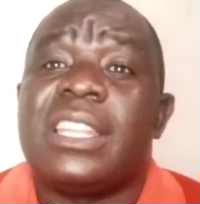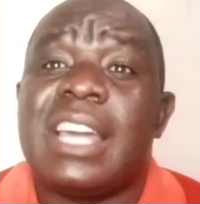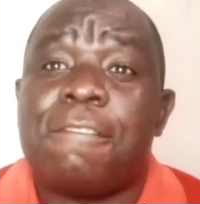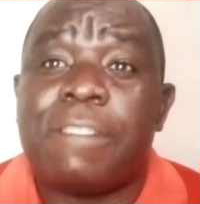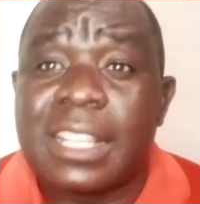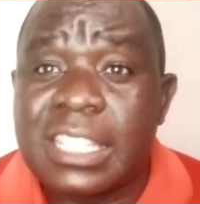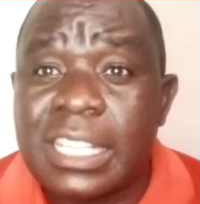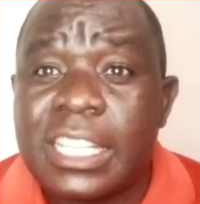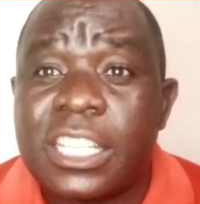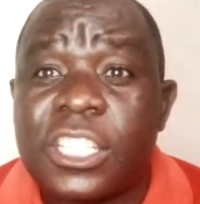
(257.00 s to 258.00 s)
the
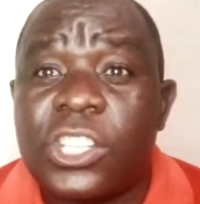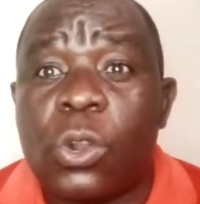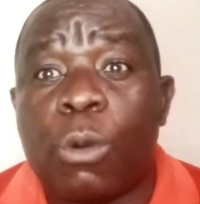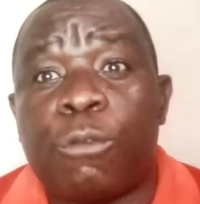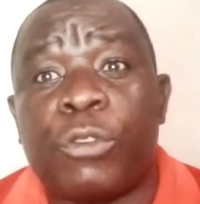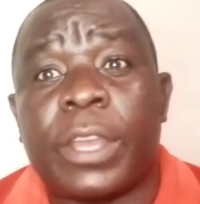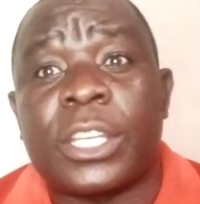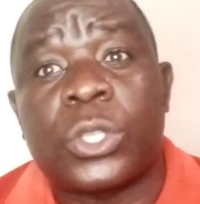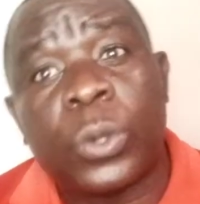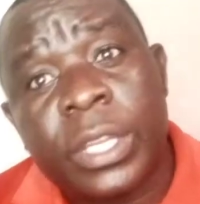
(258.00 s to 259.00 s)
facility of a
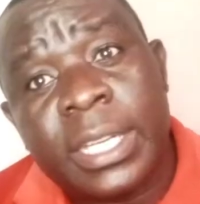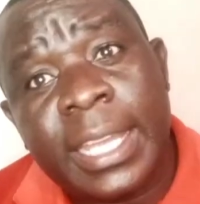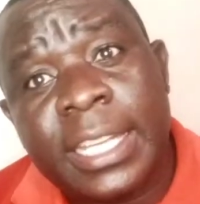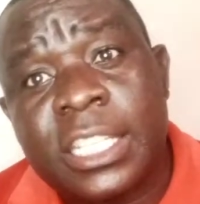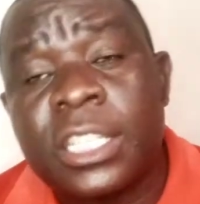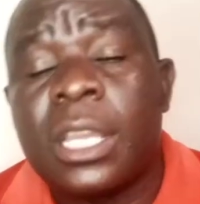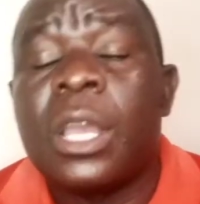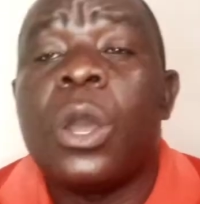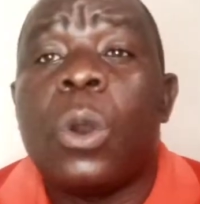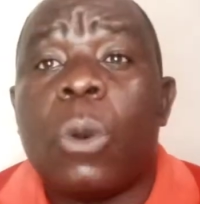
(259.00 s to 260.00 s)
toilet
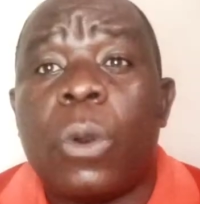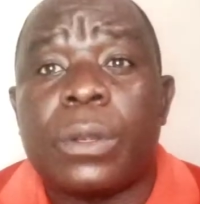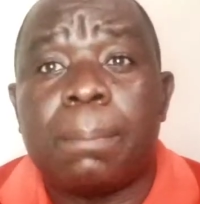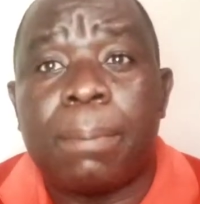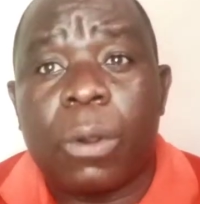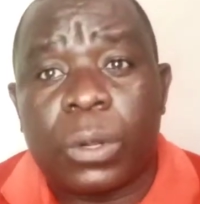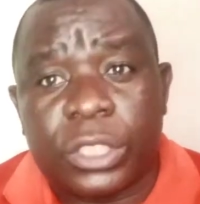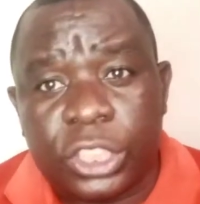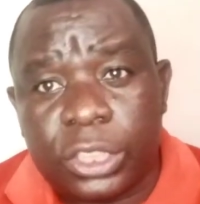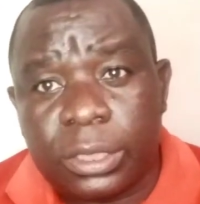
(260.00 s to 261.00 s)
on board.
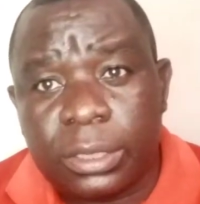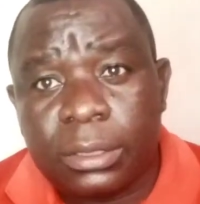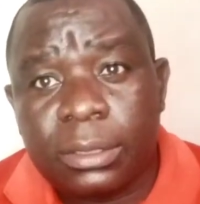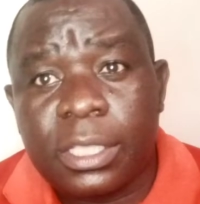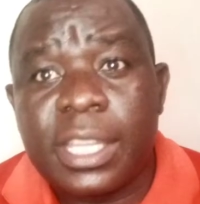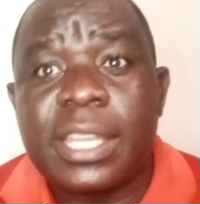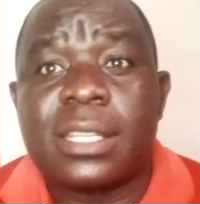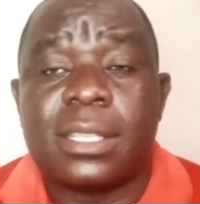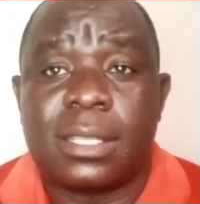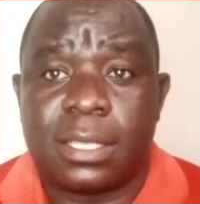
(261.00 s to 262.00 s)

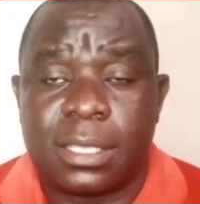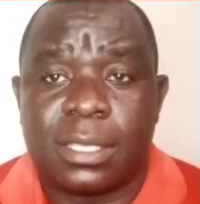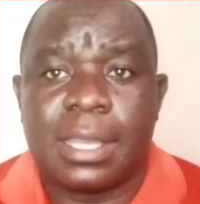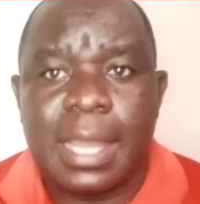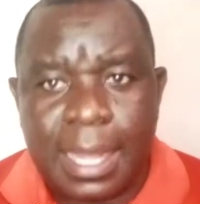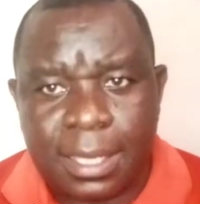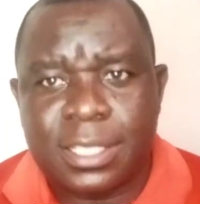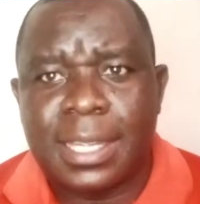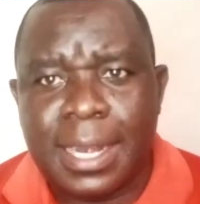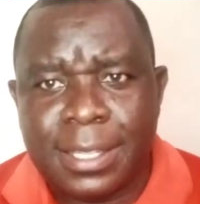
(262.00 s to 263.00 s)
It is
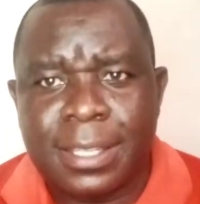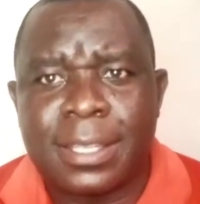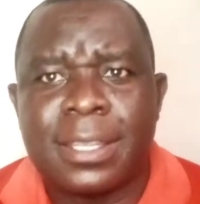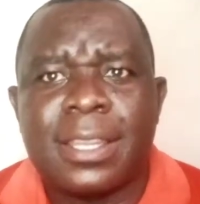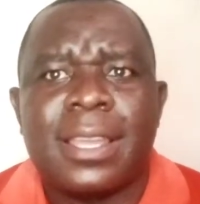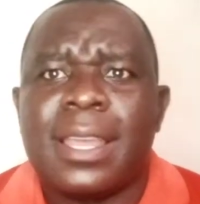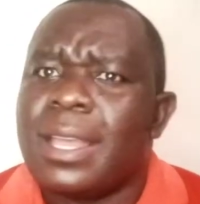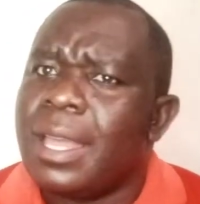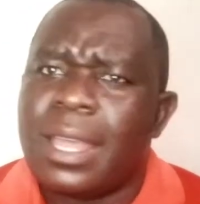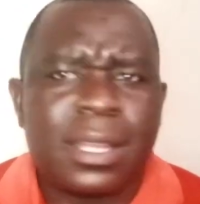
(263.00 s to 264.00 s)
actually,
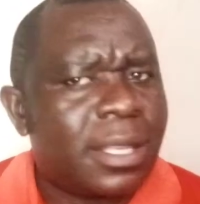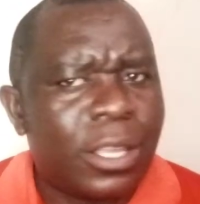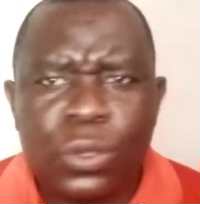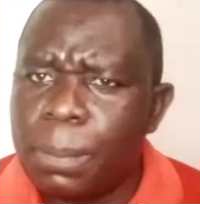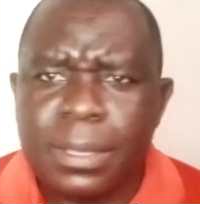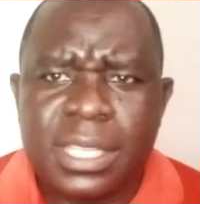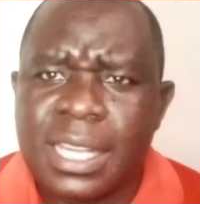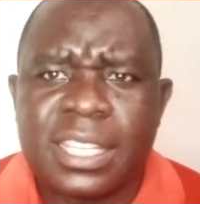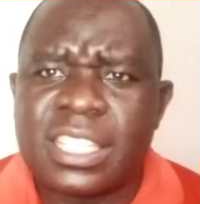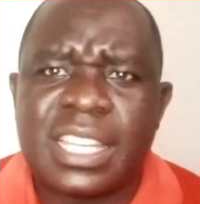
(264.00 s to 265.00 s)

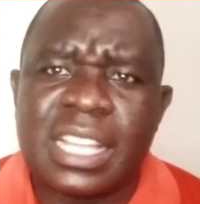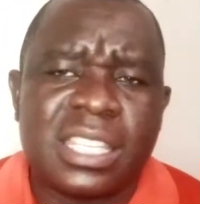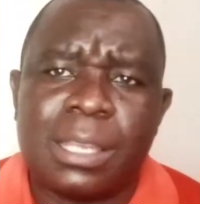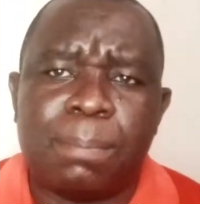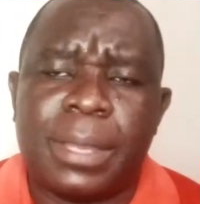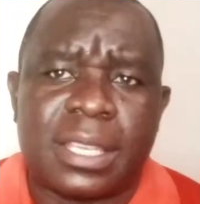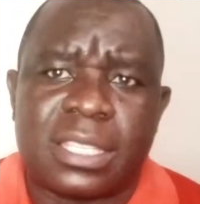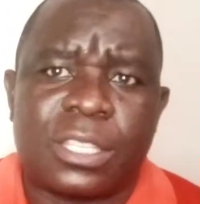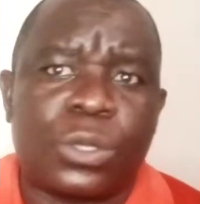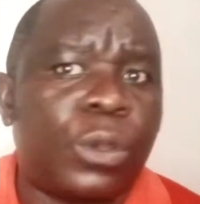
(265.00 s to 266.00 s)
UBZ is just the
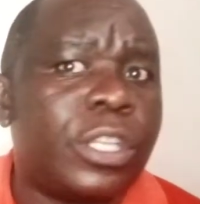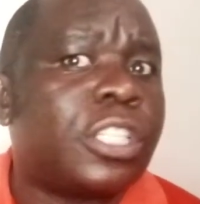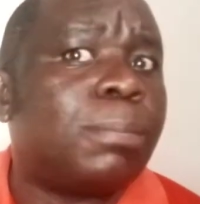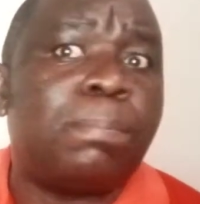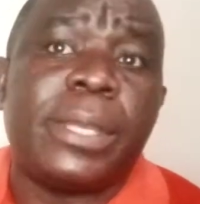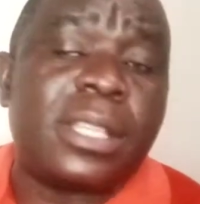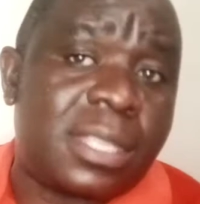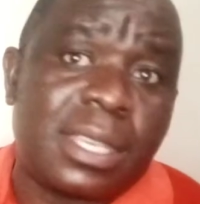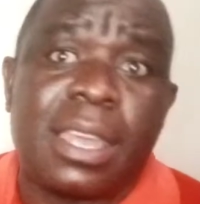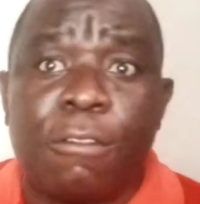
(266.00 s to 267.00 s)
best. So it
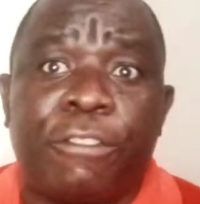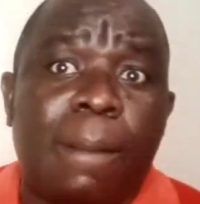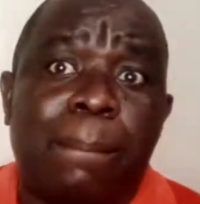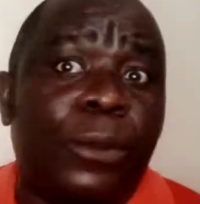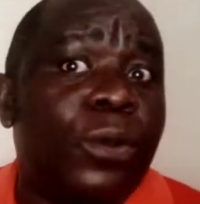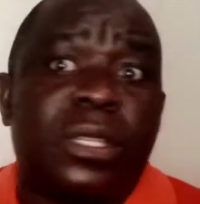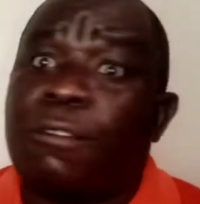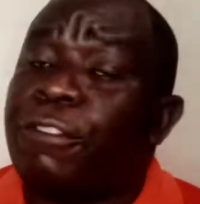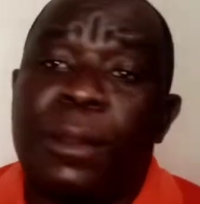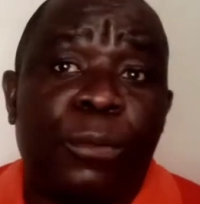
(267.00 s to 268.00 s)
beats FM because
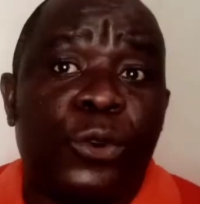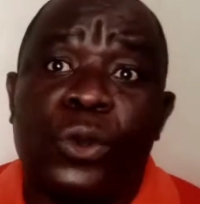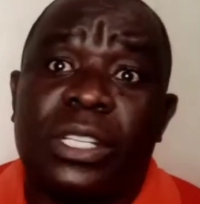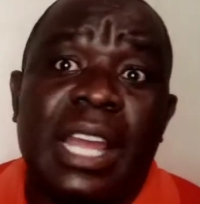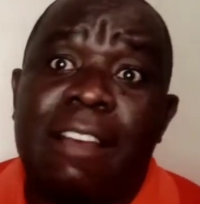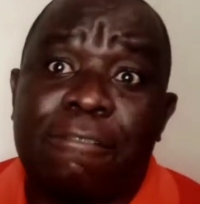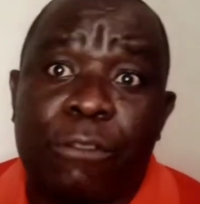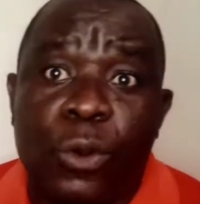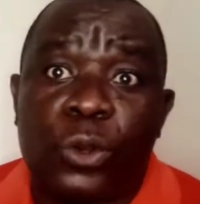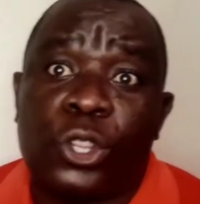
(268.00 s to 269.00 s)
FM will not have
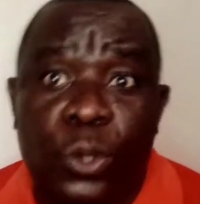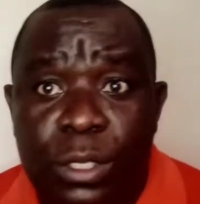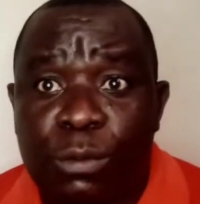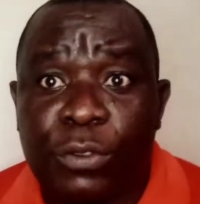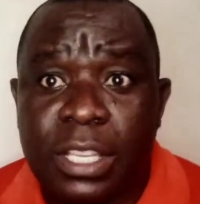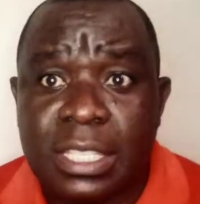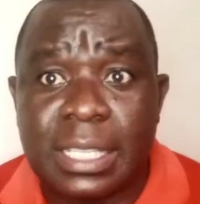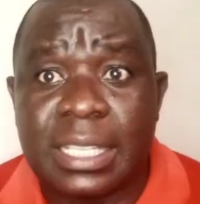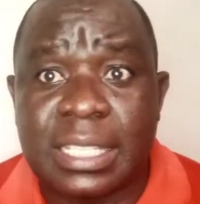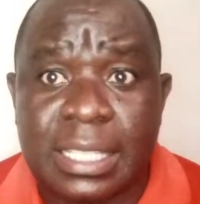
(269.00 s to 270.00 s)
all those
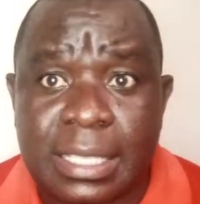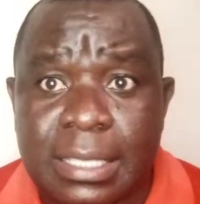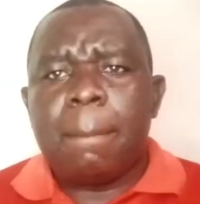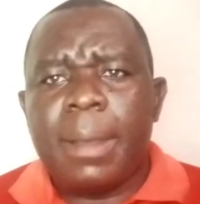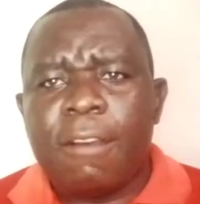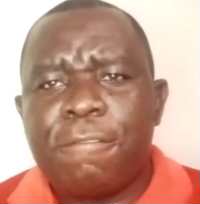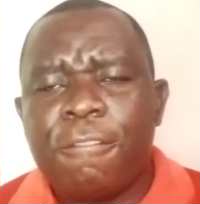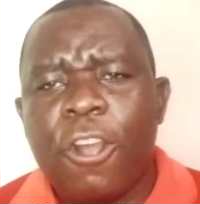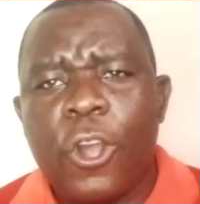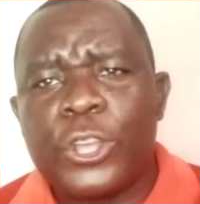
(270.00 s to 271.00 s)
facilities.
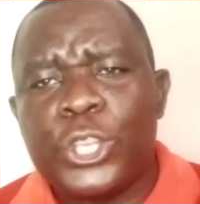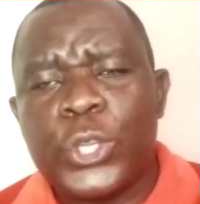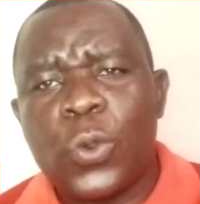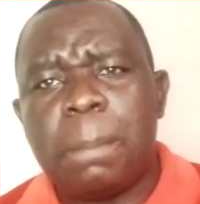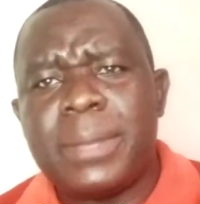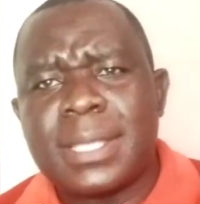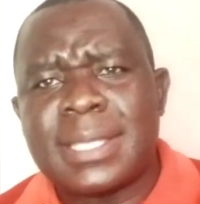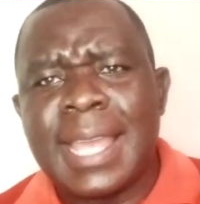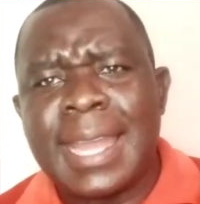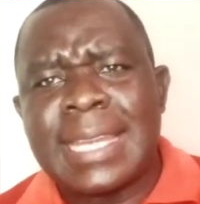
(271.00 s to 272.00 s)
Before,
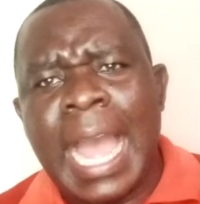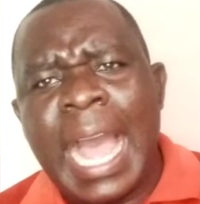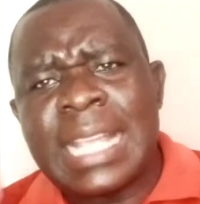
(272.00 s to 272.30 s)
UBZ